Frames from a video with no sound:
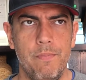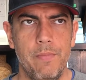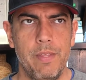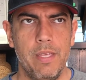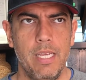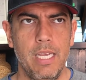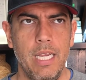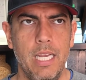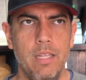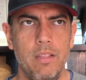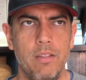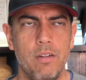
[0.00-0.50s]

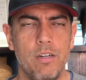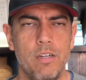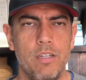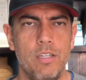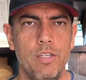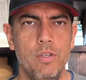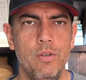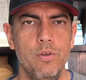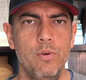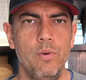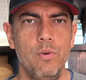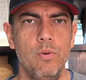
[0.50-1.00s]
either
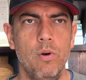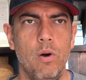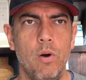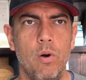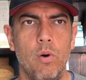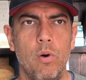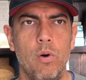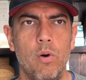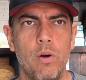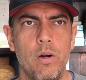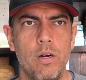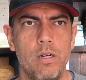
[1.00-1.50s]
you
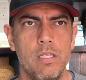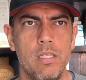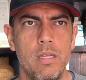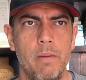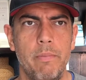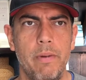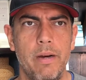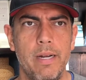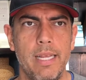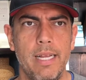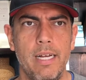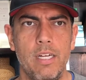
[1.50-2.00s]
or
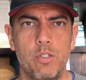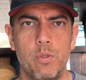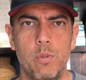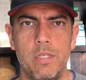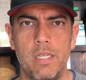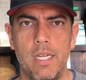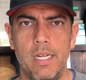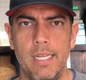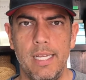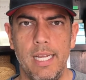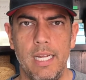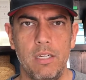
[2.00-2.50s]
somebody else was
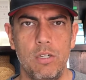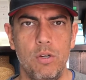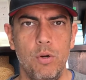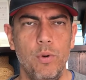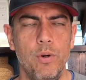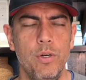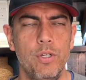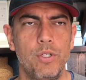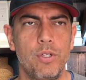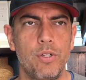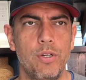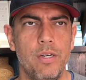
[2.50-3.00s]
going to get
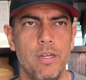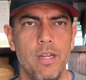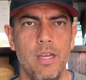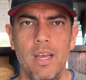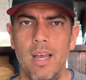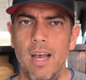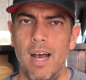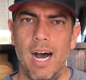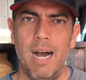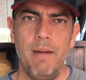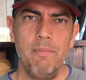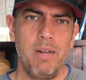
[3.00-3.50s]
tortured.
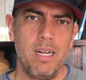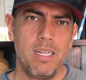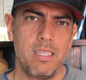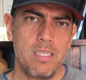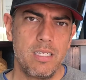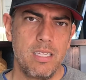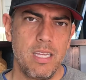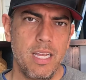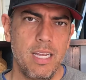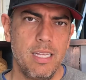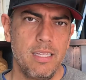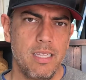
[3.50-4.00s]
I'm not
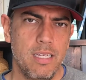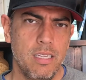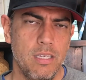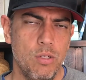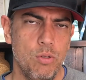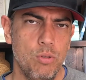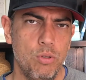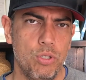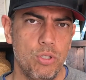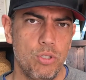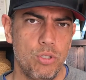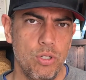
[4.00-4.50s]
saying that you
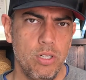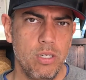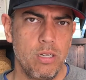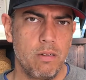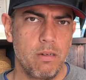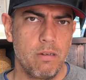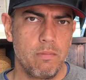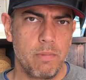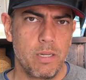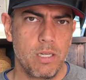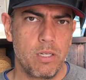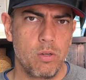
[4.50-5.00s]

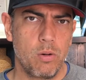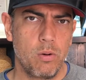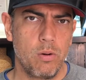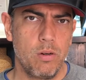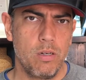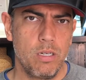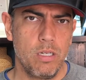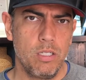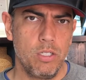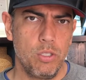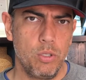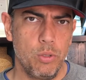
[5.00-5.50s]
shouldn't be
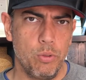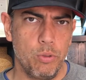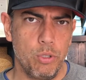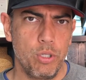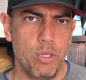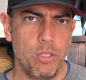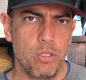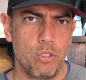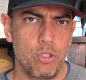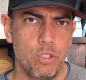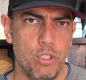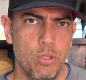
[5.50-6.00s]
you
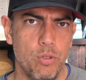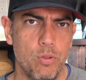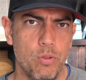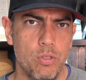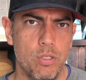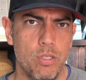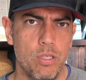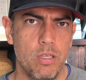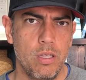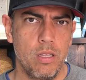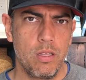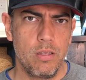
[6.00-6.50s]
shouldn't
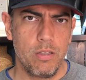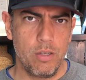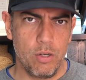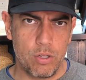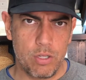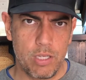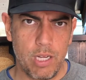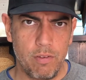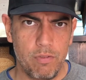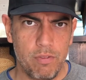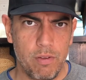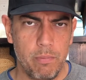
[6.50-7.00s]
choose
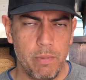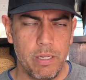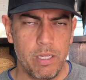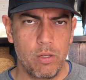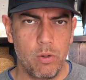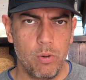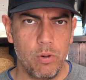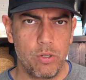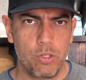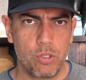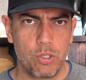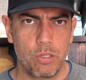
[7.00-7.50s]
yourself to be
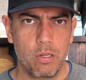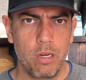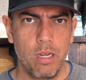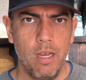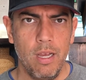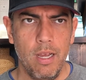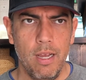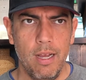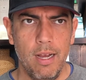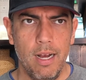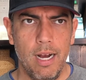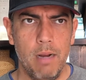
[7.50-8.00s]
tortured.
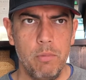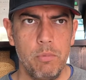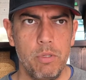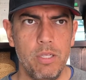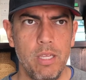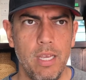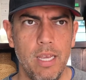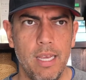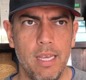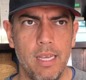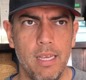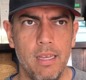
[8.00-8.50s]
I'm
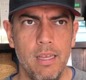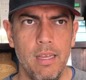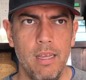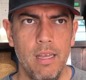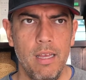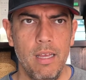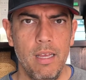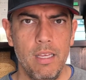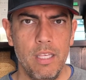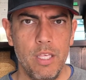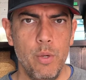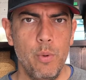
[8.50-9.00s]
saying
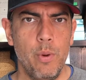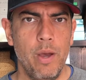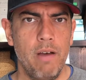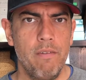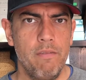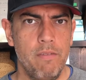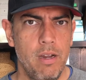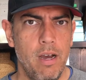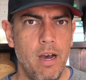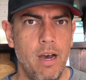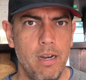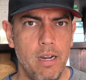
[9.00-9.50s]
you have
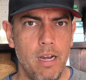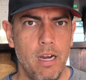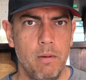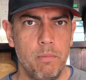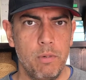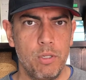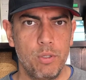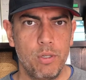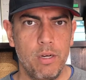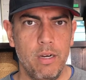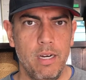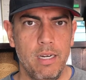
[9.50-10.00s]

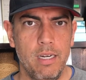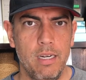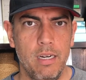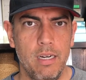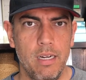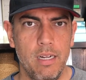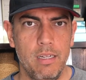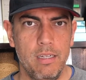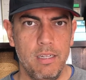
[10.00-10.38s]
non-arbitrary